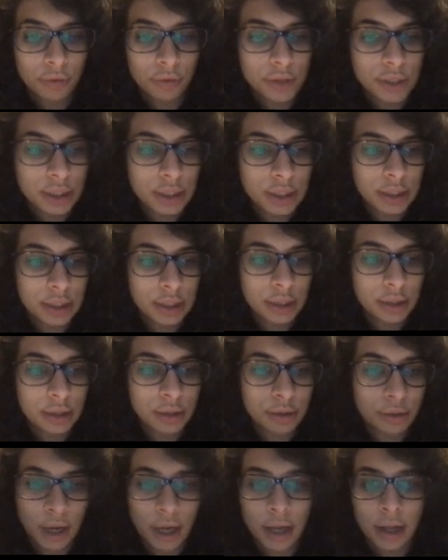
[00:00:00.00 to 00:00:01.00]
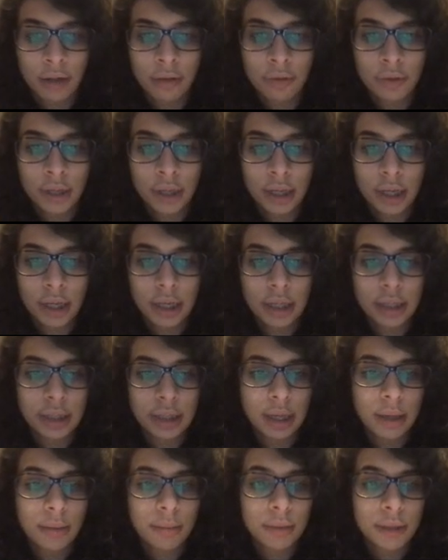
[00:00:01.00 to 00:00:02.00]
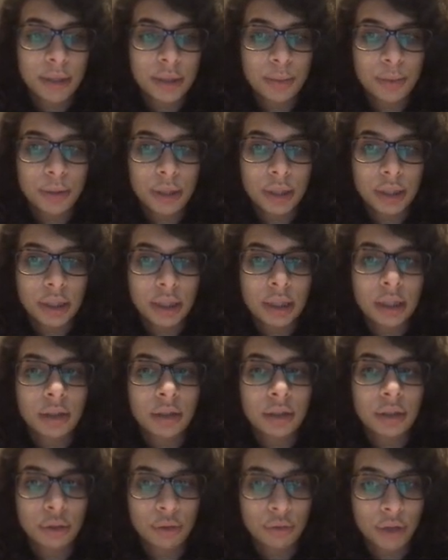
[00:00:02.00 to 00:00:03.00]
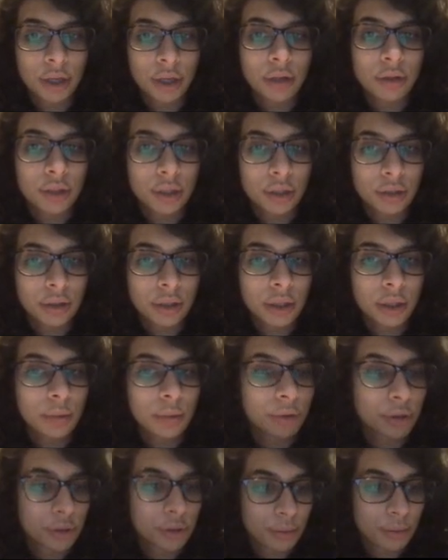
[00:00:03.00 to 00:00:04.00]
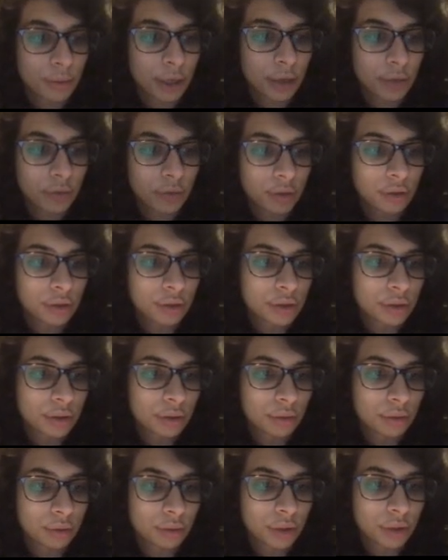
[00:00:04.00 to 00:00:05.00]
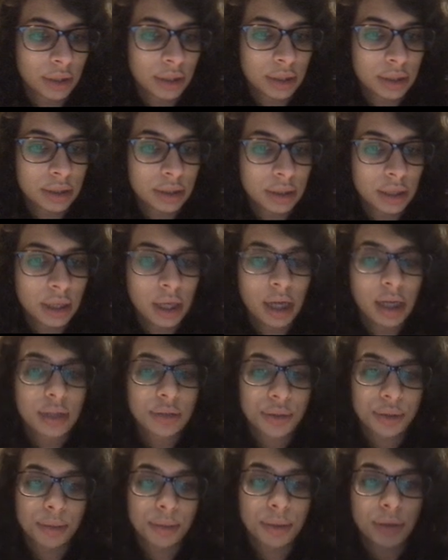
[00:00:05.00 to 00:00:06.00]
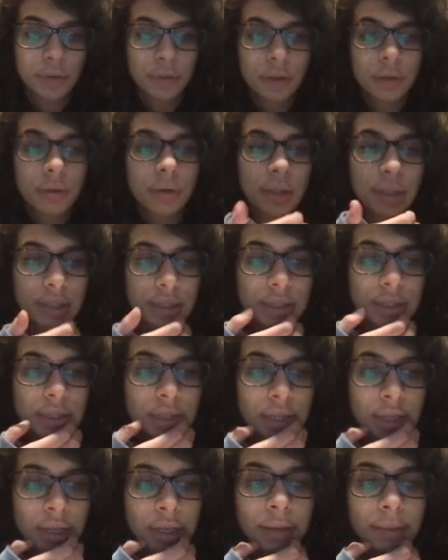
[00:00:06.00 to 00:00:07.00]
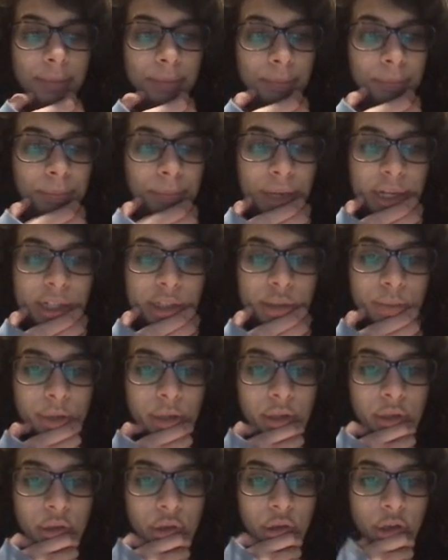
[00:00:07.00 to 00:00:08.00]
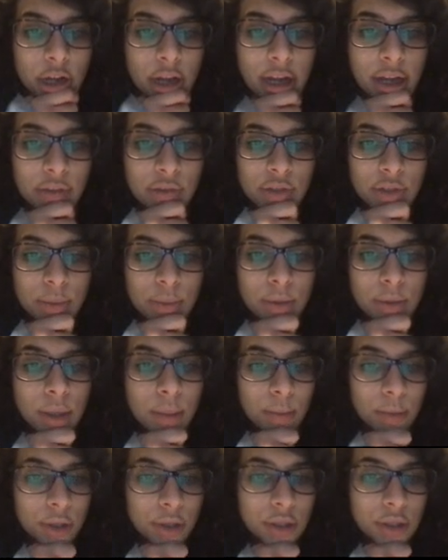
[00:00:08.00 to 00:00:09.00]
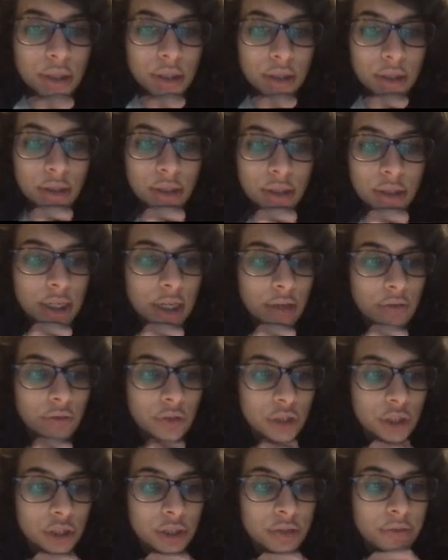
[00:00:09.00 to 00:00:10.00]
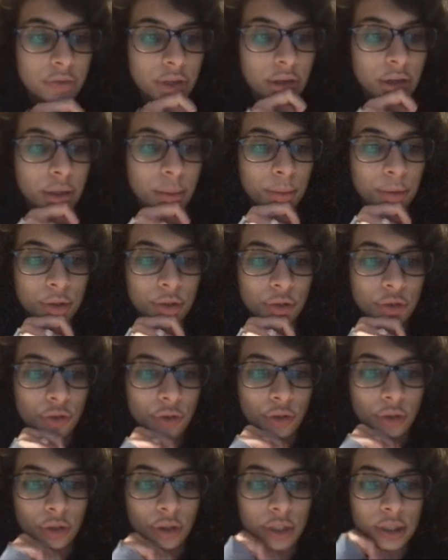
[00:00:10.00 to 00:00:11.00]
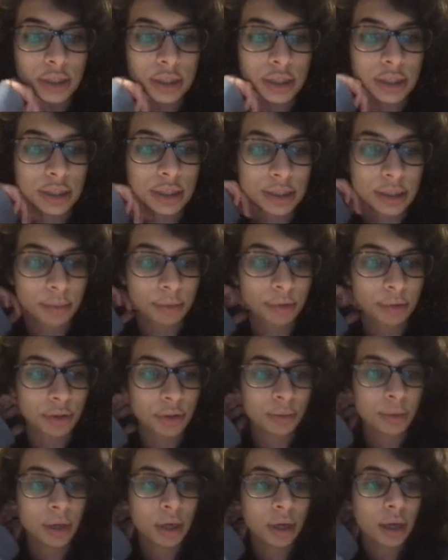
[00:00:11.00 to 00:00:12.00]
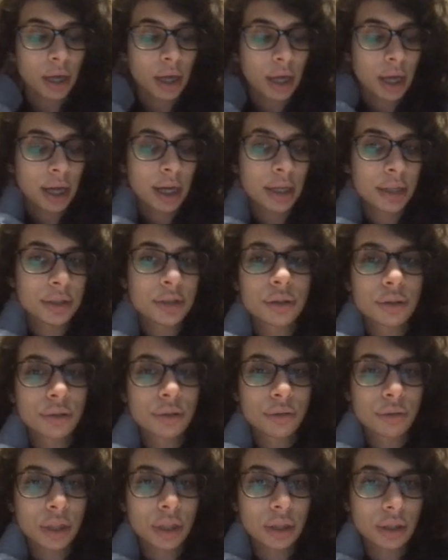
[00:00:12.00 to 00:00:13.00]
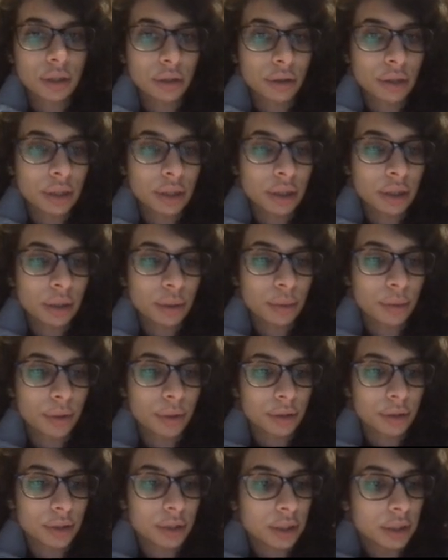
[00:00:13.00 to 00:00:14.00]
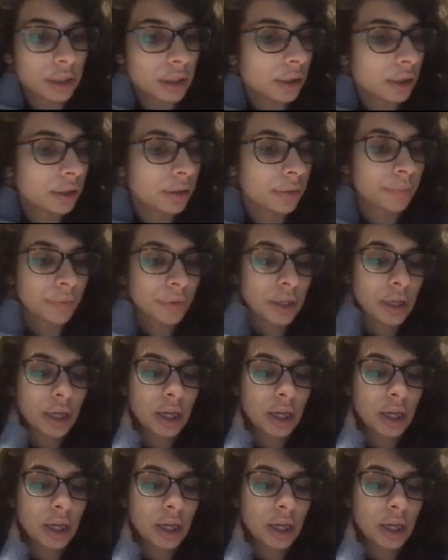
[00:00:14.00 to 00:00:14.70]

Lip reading: of seat tickets you have, and that must be greater than or equal to whatever your total is. And so I'm giving you at least a benchmark. You're going to have some numbers here instead of just variables for this example as well, as you're creating your inequality here.